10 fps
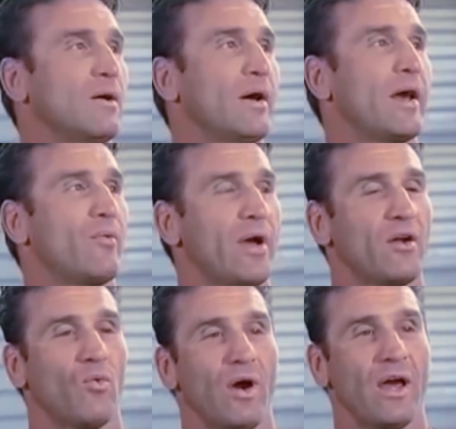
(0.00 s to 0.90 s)
When I
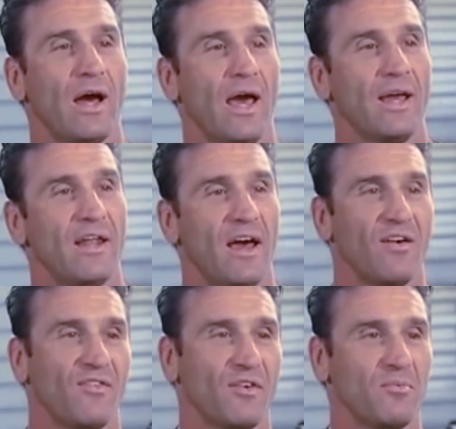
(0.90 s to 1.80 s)
ran away, I had to
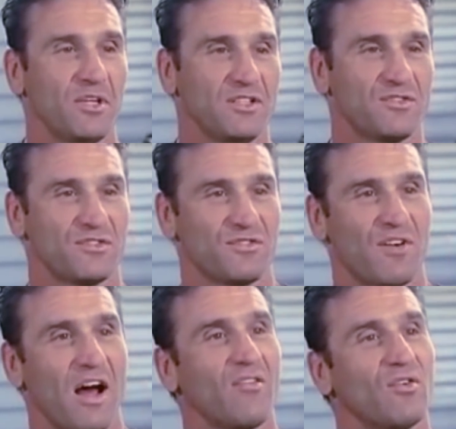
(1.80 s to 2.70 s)
have a uh, means of
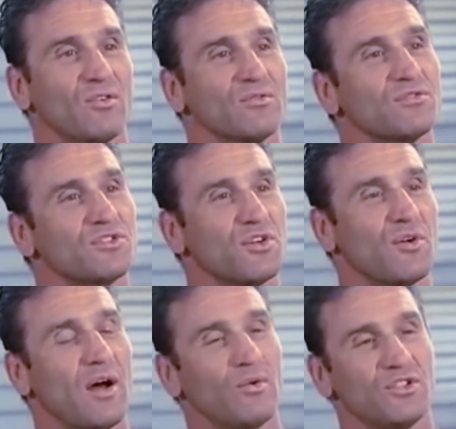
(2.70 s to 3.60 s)
survival,
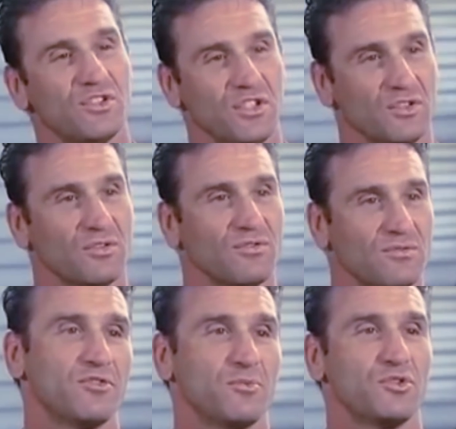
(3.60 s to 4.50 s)
so I would steal
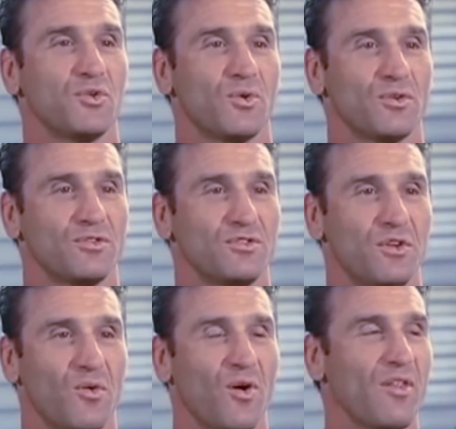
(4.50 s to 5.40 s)
from
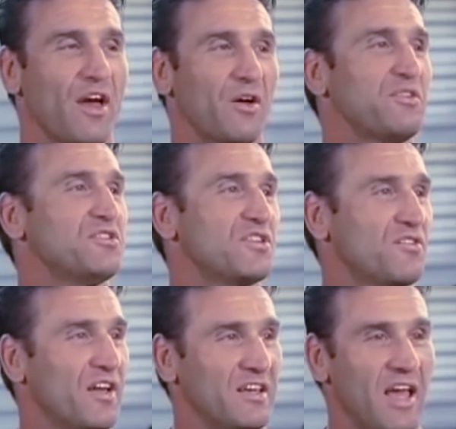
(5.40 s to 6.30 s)
stores, you know, all the healthy
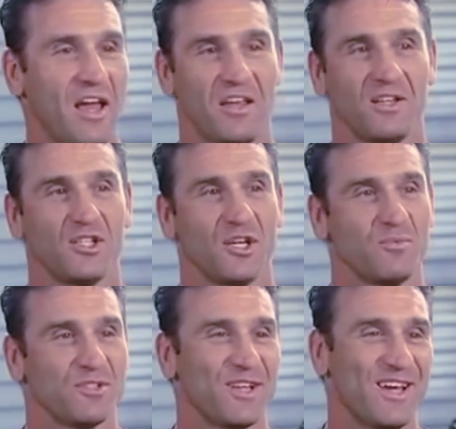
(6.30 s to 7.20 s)
stuff like candy and chips.